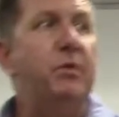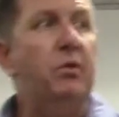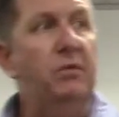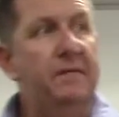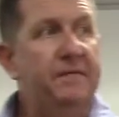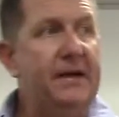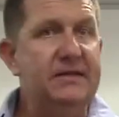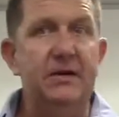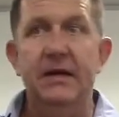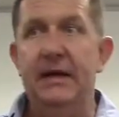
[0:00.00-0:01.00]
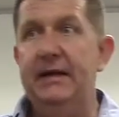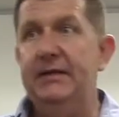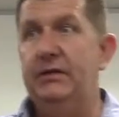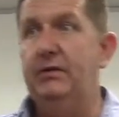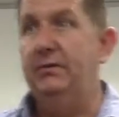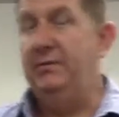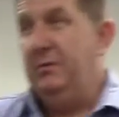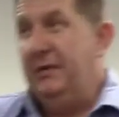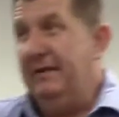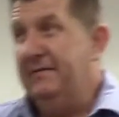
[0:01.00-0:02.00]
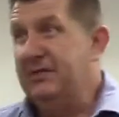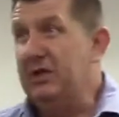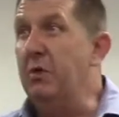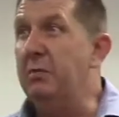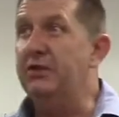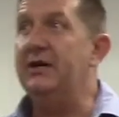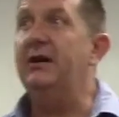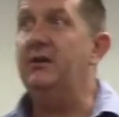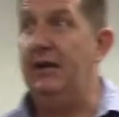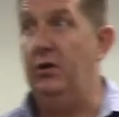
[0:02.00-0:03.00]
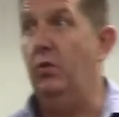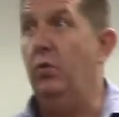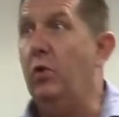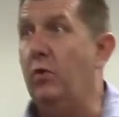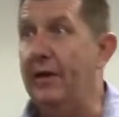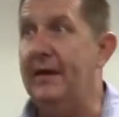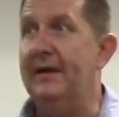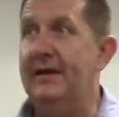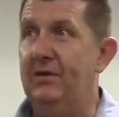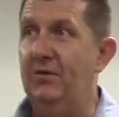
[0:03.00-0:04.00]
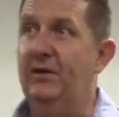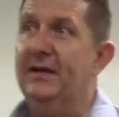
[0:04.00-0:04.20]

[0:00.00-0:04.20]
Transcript: With anxiety is you give so much out in your worrying and your